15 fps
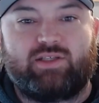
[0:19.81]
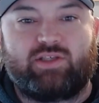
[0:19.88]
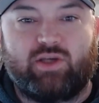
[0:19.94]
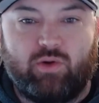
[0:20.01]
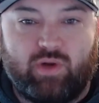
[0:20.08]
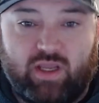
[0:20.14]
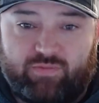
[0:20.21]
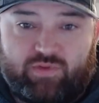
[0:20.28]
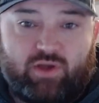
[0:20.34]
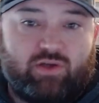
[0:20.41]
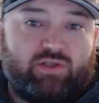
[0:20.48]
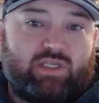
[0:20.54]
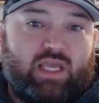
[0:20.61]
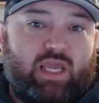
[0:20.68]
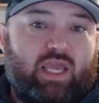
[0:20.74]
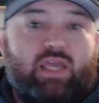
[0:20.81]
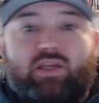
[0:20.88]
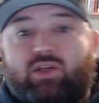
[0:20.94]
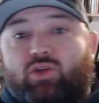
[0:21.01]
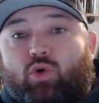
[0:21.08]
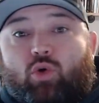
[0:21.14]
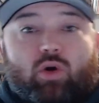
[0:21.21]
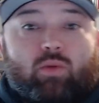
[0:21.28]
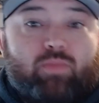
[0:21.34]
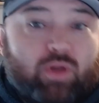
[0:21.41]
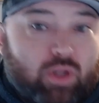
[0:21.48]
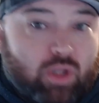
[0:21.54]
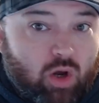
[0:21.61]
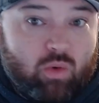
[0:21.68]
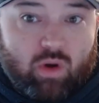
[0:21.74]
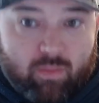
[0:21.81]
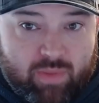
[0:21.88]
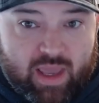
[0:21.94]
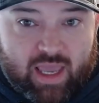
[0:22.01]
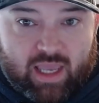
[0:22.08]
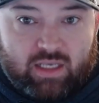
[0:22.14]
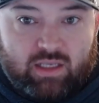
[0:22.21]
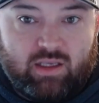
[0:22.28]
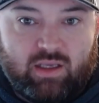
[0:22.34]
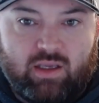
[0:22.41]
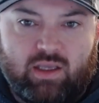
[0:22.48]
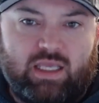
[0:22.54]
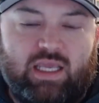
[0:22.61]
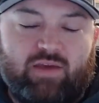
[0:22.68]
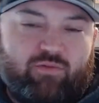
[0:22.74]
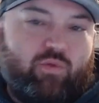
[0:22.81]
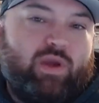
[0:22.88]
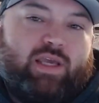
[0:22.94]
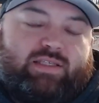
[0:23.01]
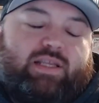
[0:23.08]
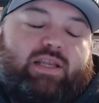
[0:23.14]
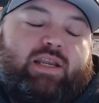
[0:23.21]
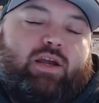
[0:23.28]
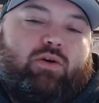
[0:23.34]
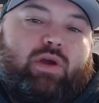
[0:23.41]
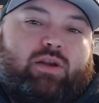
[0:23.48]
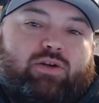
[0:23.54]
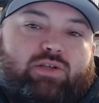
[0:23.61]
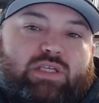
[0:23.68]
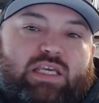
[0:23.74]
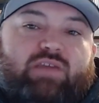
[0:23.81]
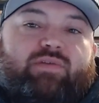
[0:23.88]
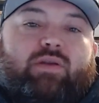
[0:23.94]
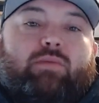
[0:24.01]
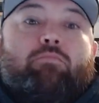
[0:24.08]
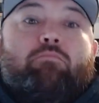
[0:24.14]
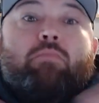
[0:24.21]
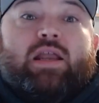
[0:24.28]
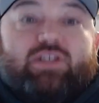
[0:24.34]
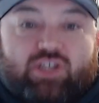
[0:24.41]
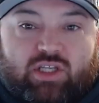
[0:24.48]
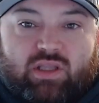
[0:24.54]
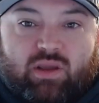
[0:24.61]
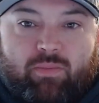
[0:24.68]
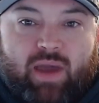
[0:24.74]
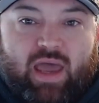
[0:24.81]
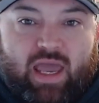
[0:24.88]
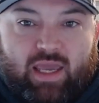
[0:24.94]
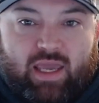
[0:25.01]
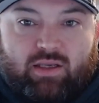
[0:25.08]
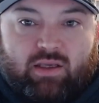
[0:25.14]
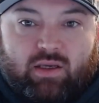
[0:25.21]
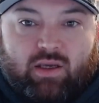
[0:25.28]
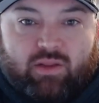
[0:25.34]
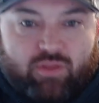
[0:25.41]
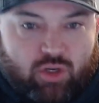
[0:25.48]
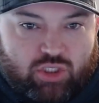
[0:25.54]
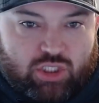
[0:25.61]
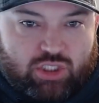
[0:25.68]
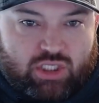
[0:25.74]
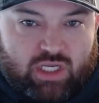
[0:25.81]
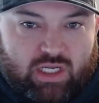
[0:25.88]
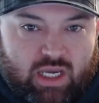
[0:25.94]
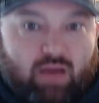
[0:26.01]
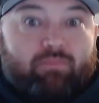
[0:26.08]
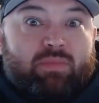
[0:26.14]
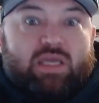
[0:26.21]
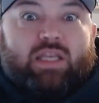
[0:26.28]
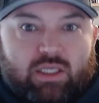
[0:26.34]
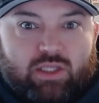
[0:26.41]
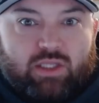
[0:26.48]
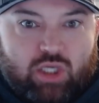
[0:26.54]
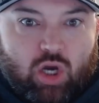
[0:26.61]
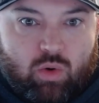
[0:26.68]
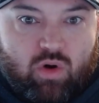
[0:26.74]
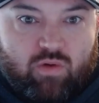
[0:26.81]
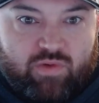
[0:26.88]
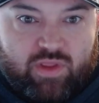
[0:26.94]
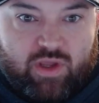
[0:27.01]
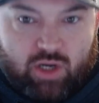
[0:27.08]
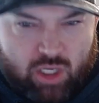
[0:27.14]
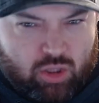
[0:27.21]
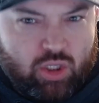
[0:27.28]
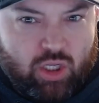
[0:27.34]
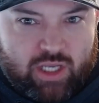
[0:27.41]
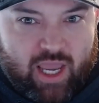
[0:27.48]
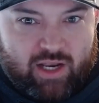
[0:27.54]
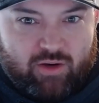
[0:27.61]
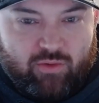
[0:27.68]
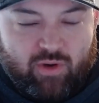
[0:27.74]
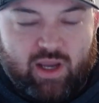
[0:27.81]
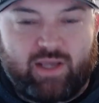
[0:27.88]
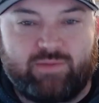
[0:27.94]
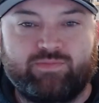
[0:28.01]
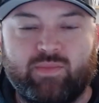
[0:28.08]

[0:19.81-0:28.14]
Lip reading: So if there's a hidden door below a bed, if we as the narrators even mention the bed, they're just gonna immediately go over there and look at it, right?